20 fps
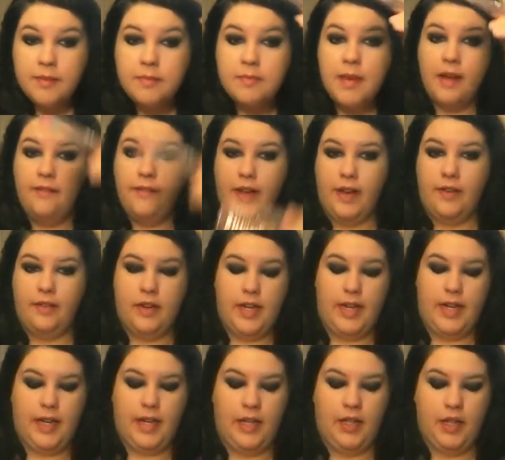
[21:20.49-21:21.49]
my favorite
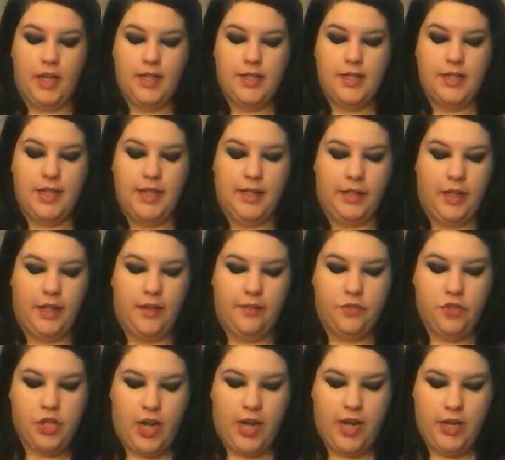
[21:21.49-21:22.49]
Naked Gloss in Love
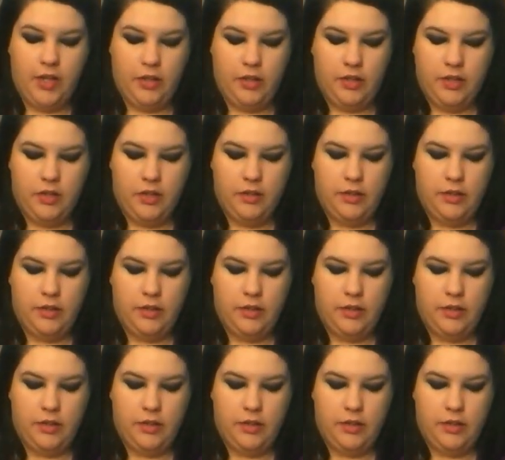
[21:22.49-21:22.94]
Child.